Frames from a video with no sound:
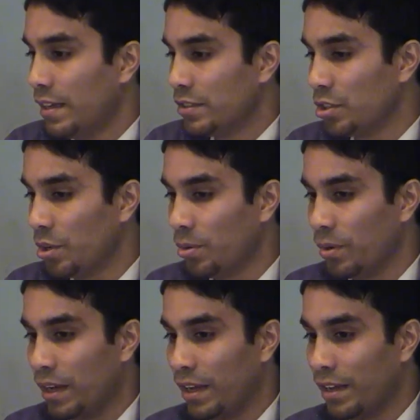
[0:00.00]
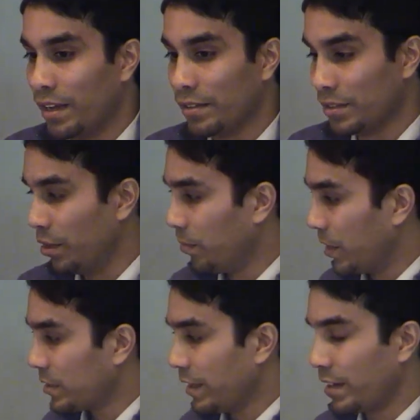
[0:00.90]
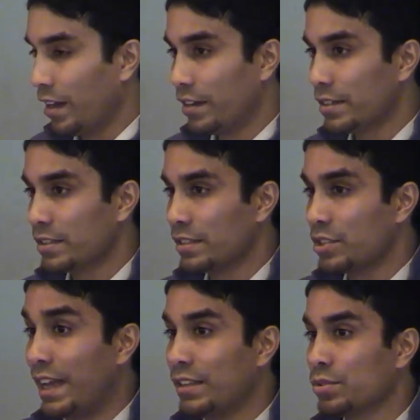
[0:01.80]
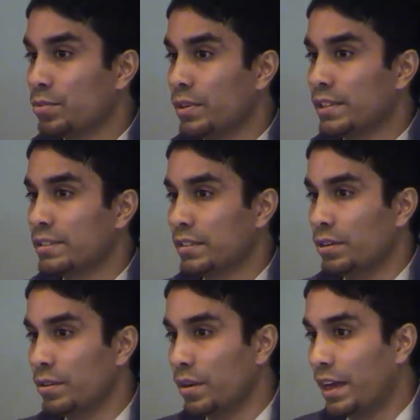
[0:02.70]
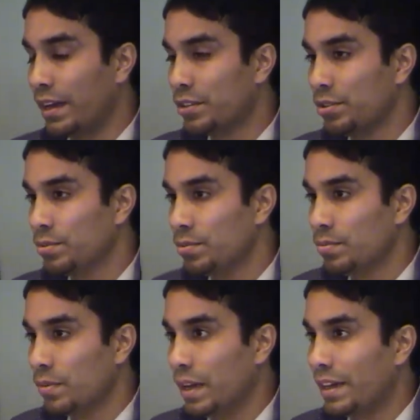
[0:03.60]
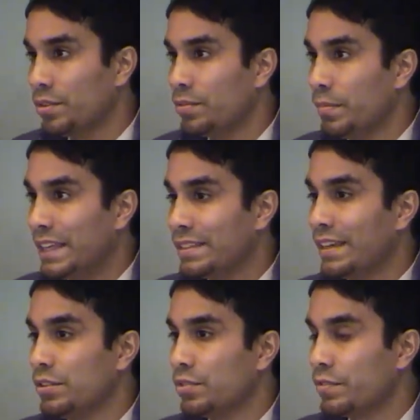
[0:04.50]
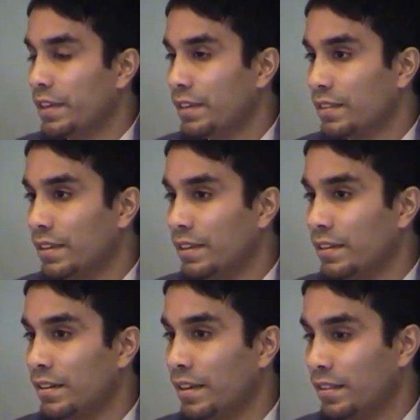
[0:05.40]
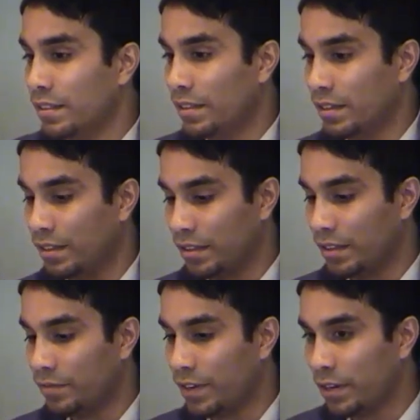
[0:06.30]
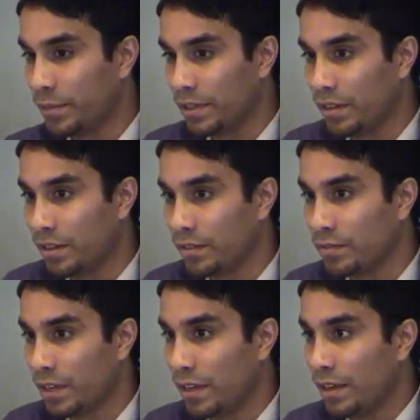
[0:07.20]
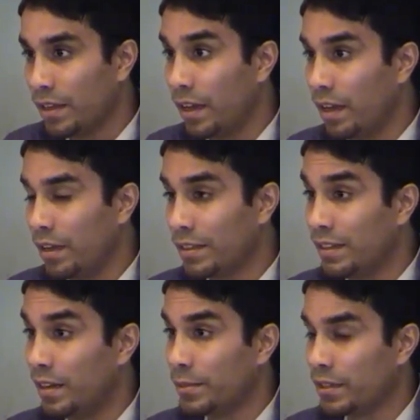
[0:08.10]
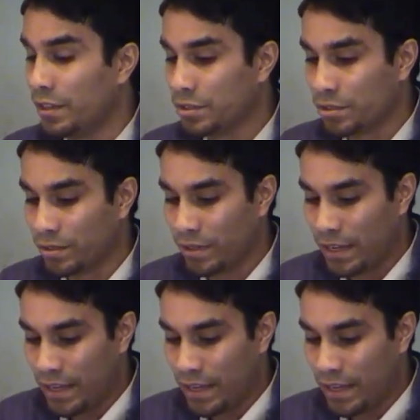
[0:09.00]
So you know, much like Haaris, the challenge was how do you maintain your faith in the environment of the dominant culture.